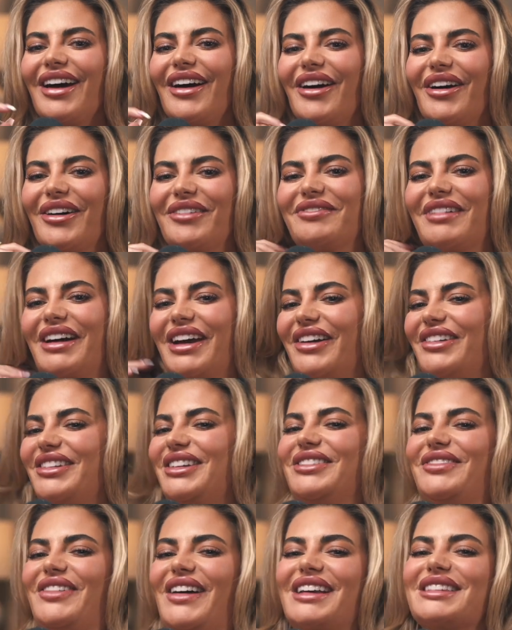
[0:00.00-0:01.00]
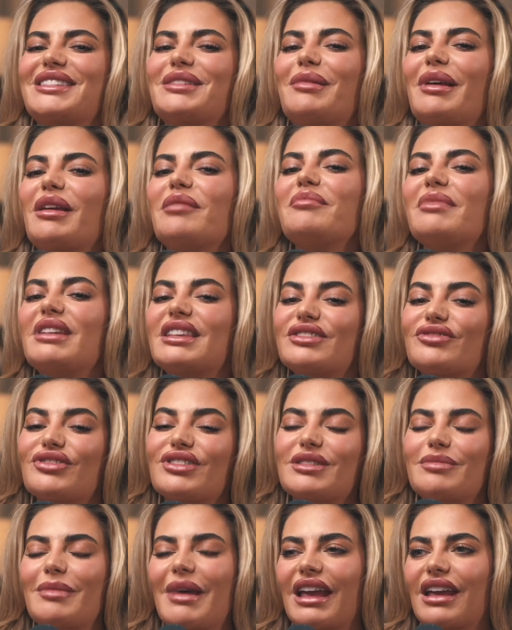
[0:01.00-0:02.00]
on my OnlyFans, I'm like,
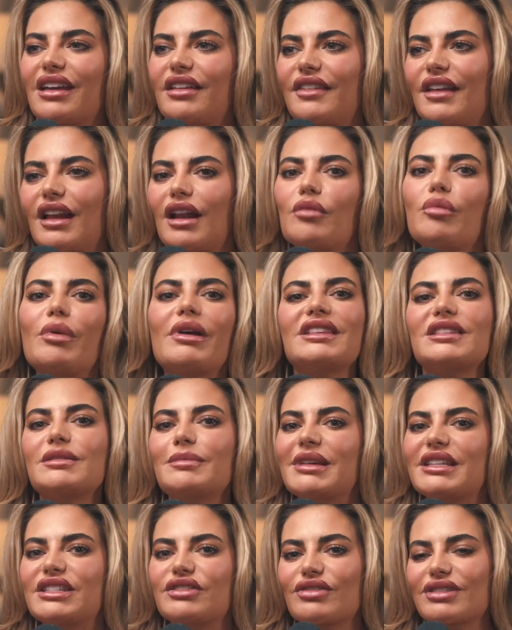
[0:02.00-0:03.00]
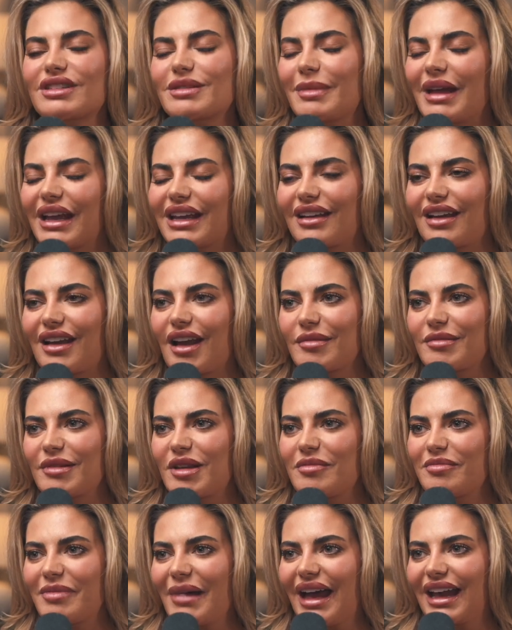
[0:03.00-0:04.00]
Mistress Megan. They're like, when's Mistress Megan
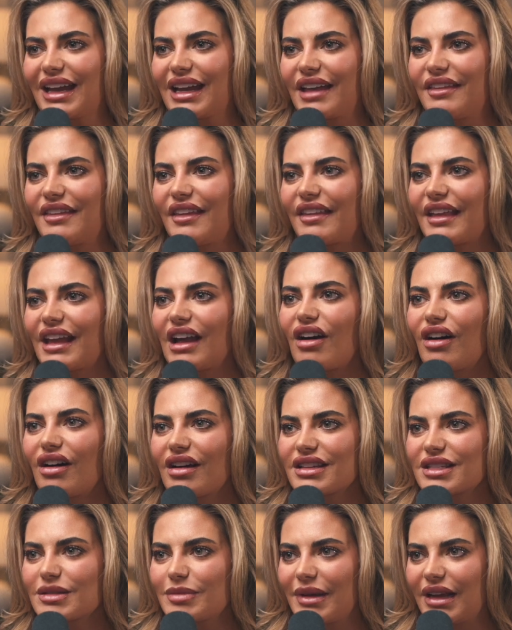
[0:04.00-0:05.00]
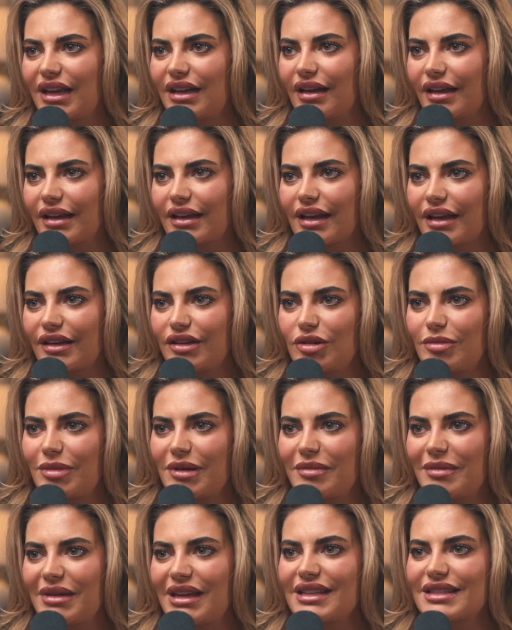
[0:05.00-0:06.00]
coming back? And then they ask me, like, can you
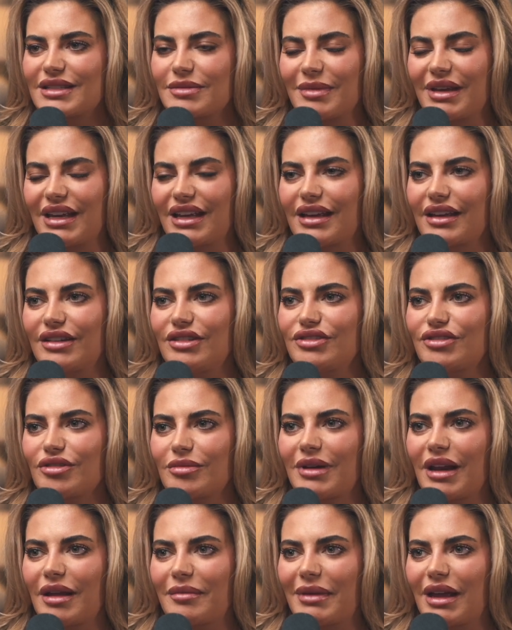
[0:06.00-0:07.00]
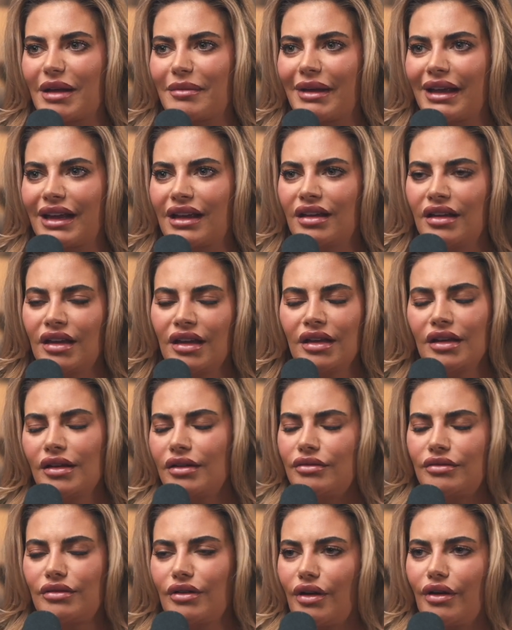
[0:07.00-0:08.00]
be mean to me? Can you dominate me? I'm like,
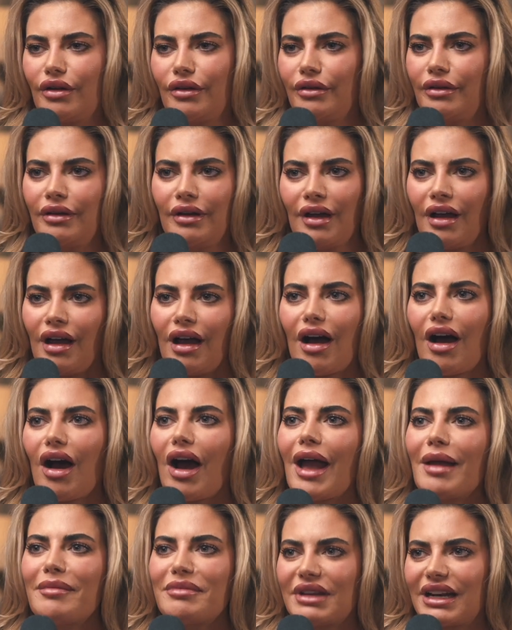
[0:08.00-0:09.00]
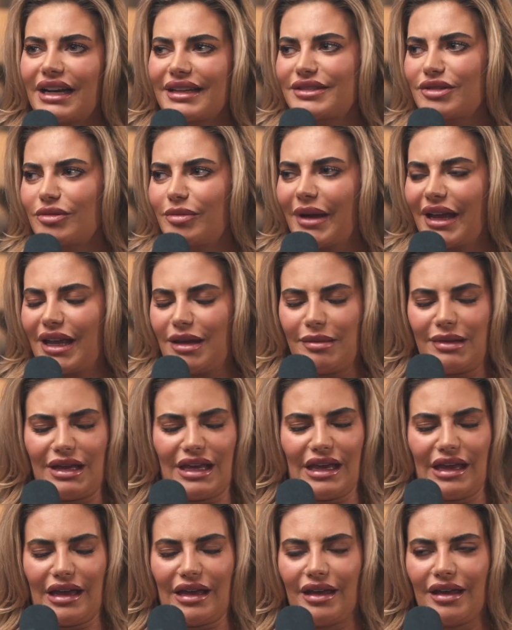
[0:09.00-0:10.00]
no, I'm the little baby
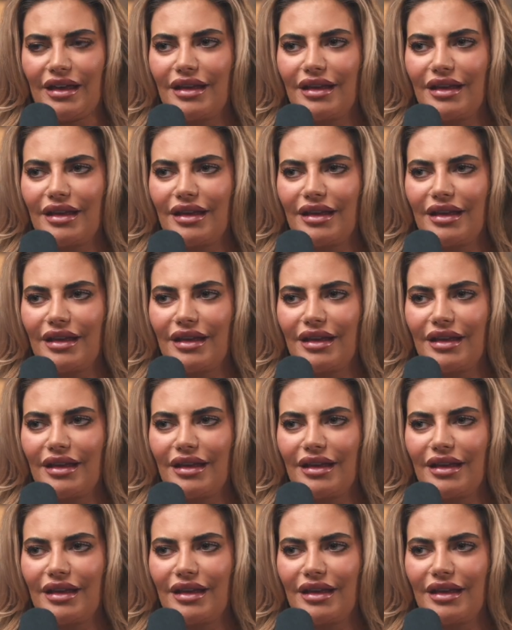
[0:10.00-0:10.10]
here.